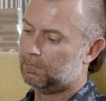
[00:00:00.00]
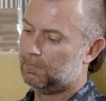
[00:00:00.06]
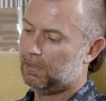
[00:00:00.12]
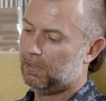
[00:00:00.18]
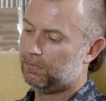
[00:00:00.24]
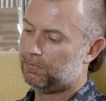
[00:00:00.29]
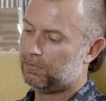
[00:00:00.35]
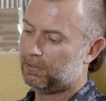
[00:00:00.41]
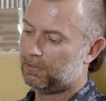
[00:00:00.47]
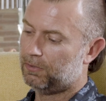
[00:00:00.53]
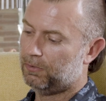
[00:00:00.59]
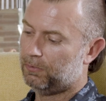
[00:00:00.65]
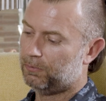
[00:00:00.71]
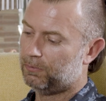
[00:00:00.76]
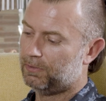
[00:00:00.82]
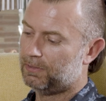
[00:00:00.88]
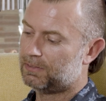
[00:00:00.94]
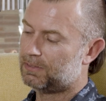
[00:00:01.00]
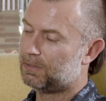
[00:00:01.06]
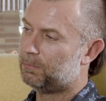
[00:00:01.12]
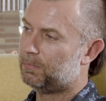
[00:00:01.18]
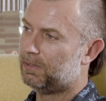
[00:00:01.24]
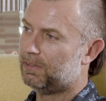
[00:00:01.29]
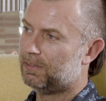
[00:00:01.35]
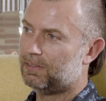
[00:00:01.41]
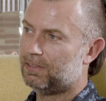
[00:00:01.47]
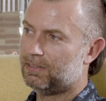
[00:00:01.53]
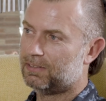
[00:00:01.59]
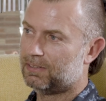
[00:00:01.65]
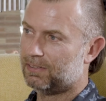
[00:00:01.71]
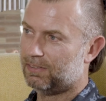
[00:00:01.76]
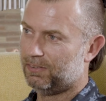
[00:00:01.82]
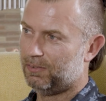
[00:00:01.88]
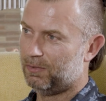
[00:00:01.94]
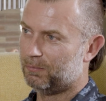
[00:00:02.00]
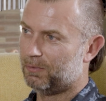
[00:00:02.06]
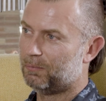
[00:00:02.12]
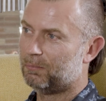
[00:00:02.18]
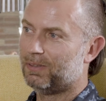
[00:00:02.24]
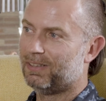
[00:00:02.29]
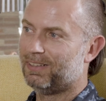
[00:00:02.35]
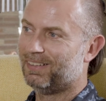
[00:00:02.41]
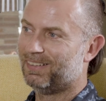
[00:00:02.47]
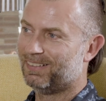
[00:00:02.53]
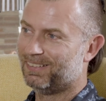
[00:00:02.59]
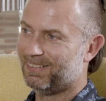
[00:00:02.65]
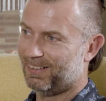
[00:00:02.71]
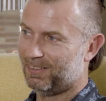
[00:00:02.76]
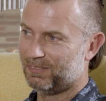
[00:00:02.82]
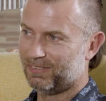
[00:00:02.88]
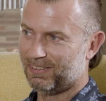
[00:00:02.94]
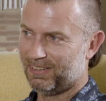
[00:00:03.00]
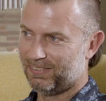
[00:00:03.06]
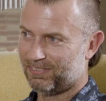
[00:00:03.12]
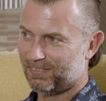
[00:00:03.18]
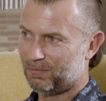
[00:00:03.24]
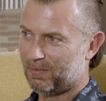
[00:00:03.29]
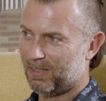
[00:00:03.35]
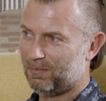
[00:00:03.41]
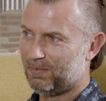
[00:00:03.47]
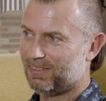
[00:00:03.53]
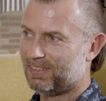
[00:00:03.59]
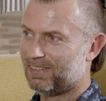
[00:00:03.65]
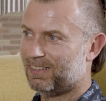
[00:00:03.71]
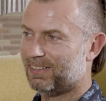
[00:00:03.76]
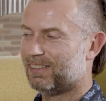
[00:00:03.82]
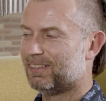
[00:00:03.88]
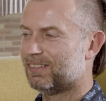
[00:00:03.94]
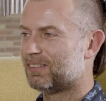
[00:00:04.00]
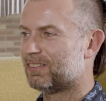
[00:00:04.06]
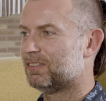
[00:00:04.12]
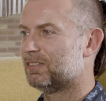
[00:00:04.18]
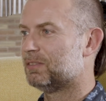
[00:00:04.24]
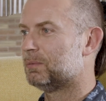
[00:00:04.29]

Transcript: If the goal is to be a decent human being, I would even maybe take it too.